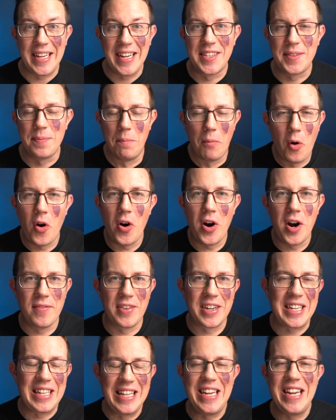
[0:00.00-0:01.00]
It's more of a
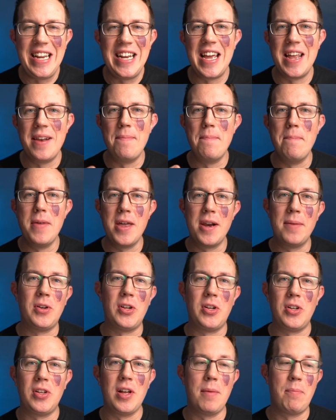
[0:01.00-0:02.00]
clean and
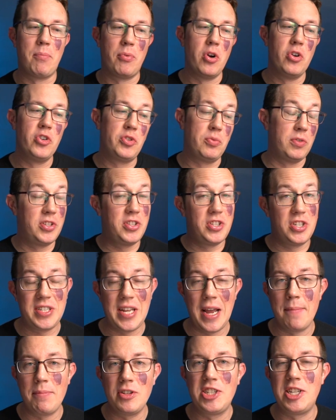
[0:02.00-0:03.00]
minimal approach, which just
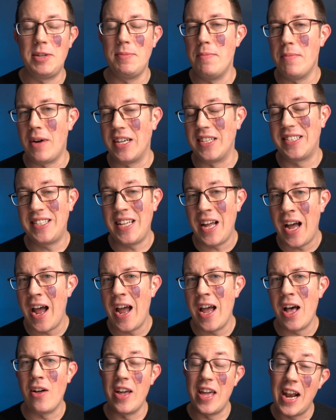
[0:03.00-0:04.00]
happens to be my
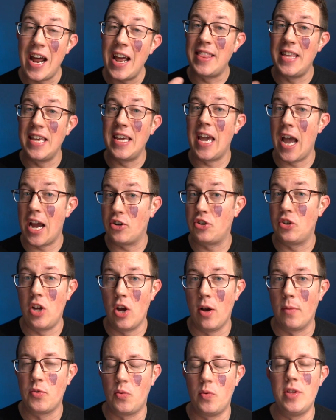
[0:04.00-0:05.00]
style, and I think actually
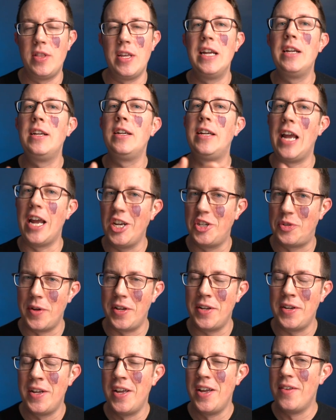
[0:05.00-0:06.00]
helps with
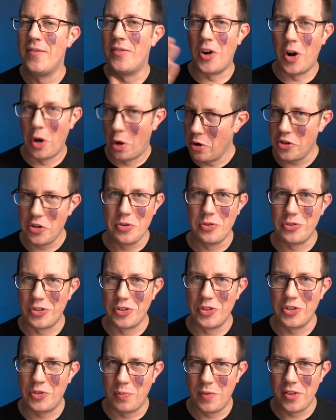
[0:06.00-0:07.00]
engagement for all
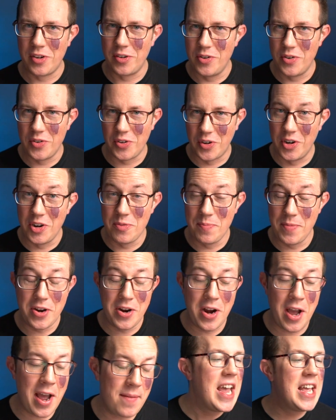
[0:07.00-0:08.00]
users, whether you agree with me or
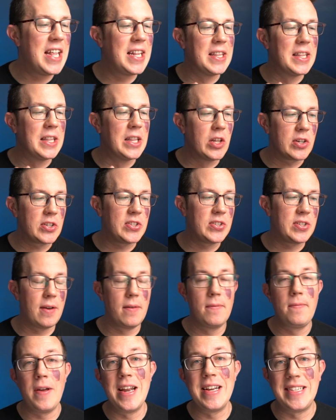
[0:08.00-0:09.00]
not. It looks
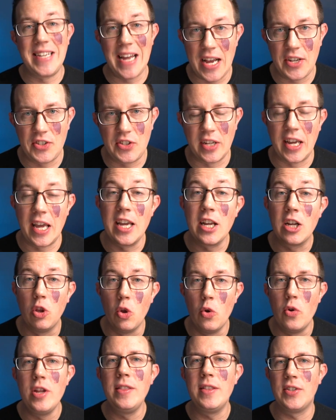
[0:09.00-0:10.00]
fantastic,
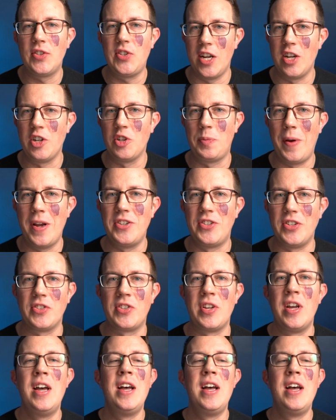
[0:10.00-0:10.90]
including the sales pages.